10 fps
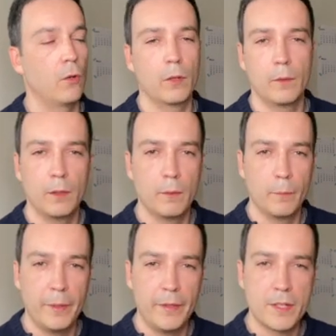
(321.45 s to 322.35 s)
or
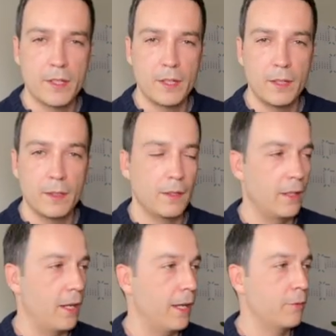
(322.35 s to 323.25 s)
better said,
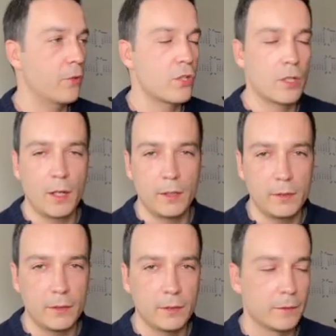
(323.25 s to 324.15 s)
add
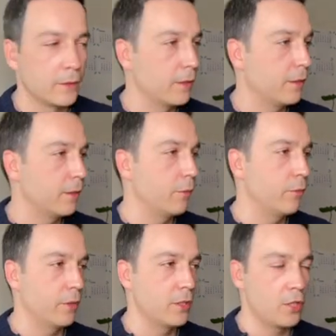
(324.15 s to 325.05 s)
functionality
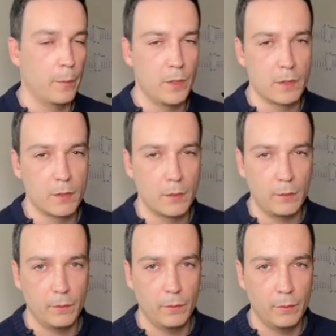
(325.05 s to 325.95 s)
for these objects,
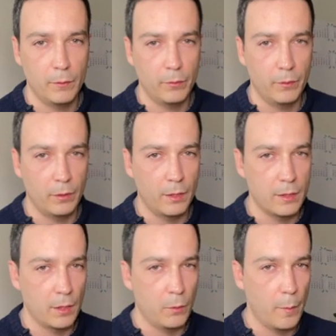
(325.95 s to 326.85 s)
for
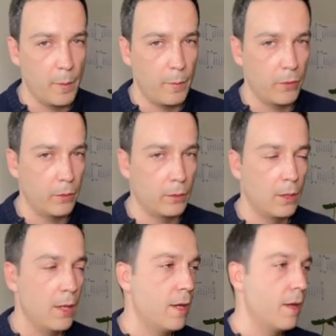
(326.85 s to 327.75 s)
this equipment method,
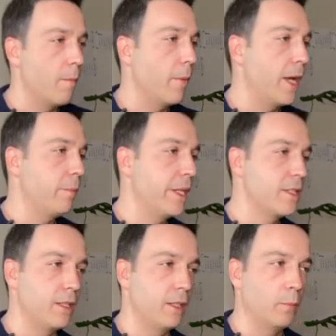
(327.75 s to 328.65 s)
by
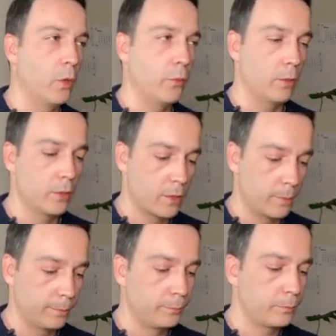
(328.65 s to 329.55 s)
mixing in
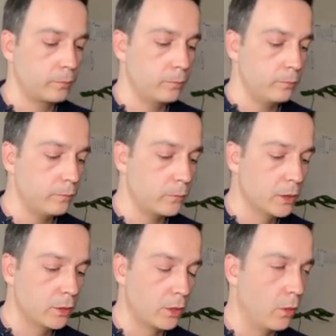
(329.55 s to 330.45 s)
modules.
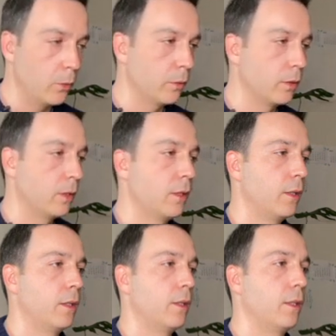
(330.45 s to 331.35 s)
So
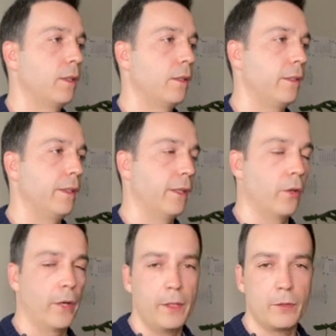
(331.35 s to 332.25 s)
the
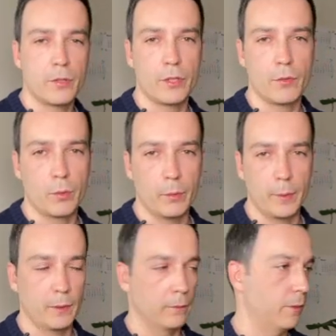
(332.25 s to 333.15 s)
decorators in
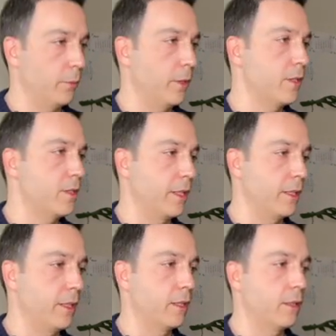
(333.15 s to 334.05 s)
Ruby with this
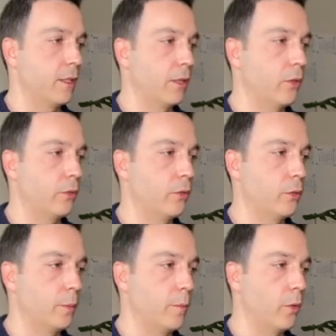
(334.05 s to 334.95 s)
technique are going
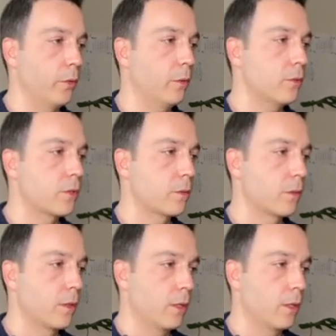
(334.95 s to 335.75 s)
to be modules.